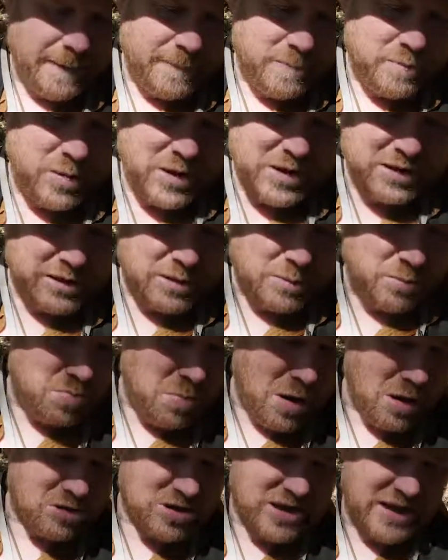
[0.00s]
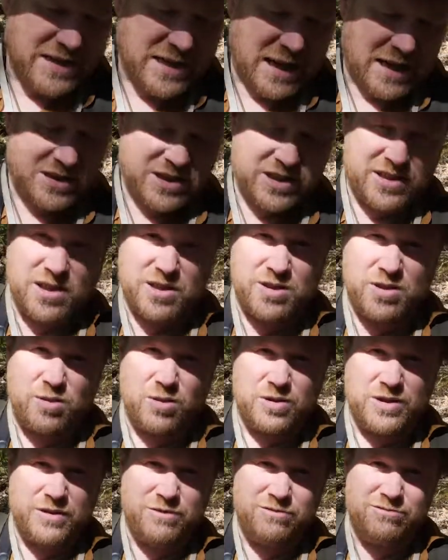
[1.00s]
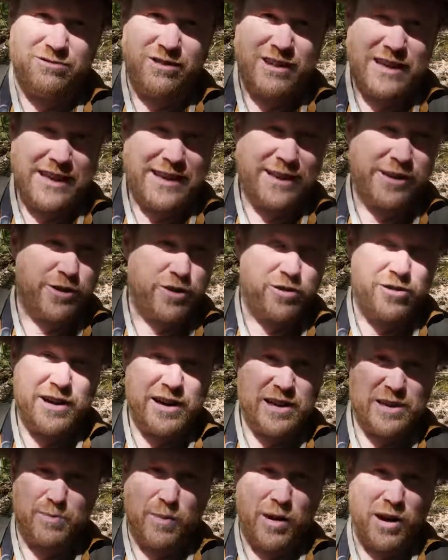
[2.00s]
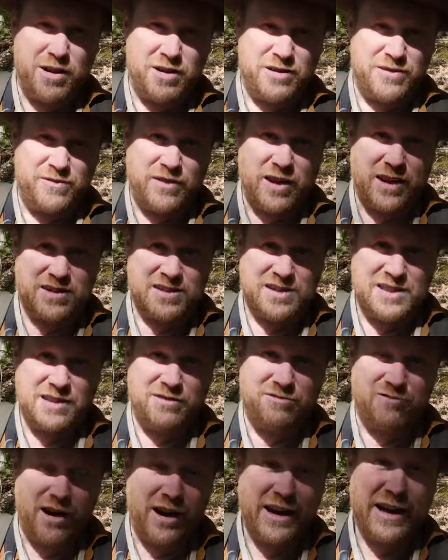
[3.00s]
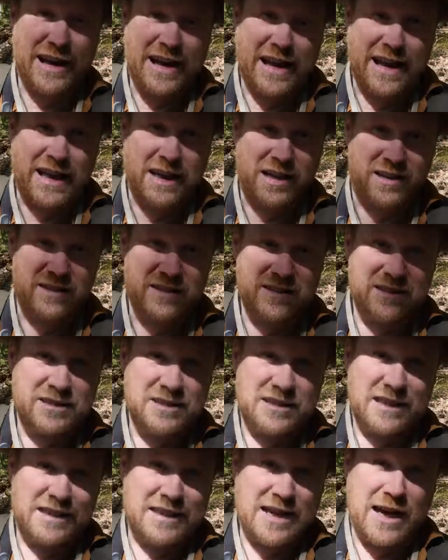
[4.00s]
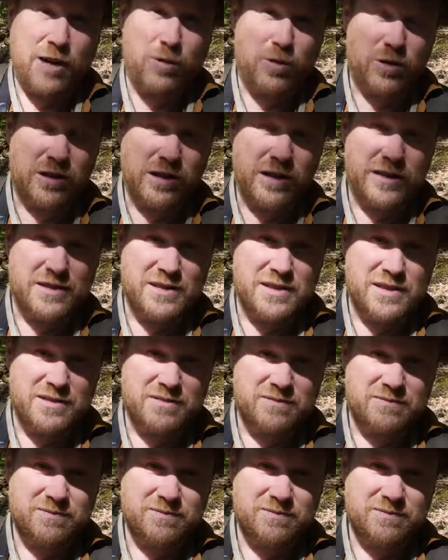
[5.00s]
But mostly they're just a source of really glorious biodiversity right here in our woodlands.